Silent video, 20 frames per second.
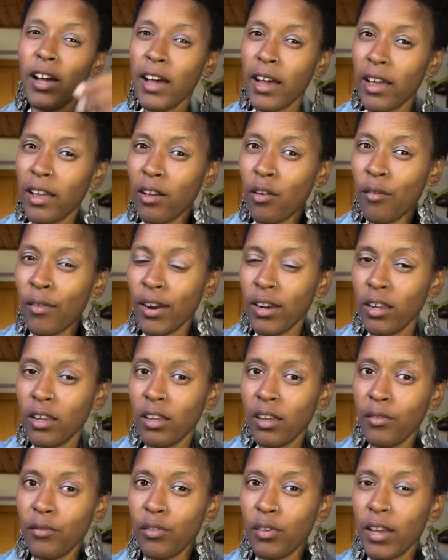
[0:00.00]
I already
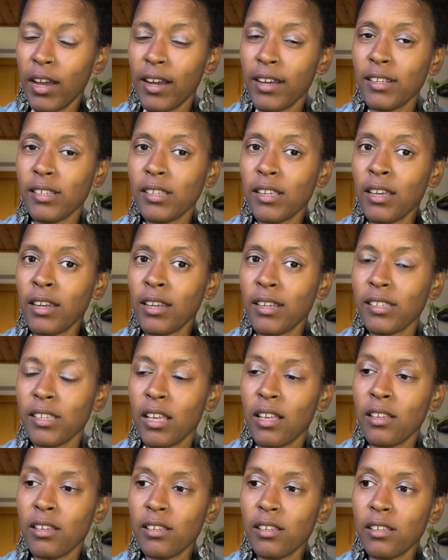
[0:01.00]
gave you guys
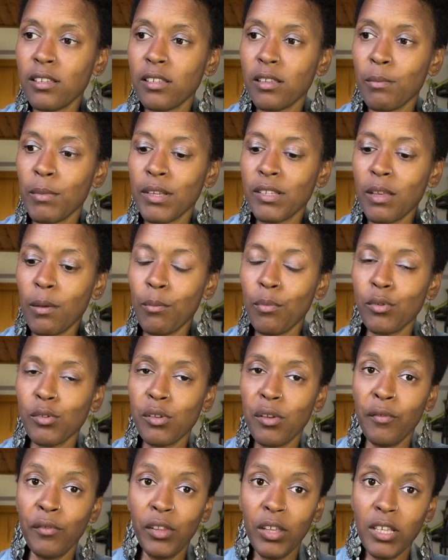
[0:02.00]
some examples
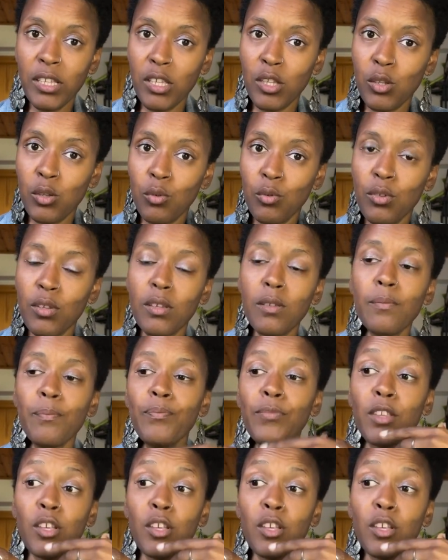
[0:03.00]
of Lazy Susan.